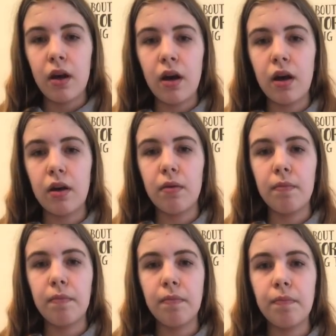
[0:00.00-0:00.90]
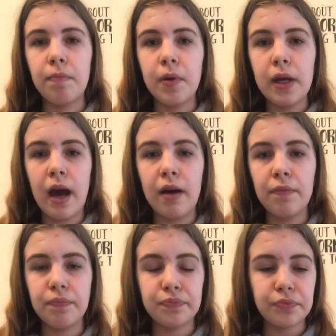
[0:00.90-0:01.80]
But yeah,
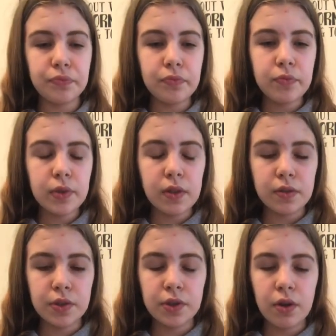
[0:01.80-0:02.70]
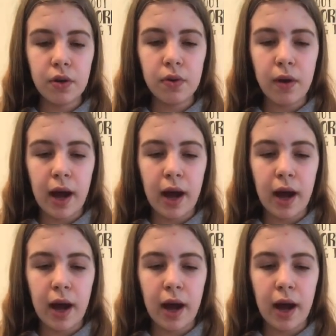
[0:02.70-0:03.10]
so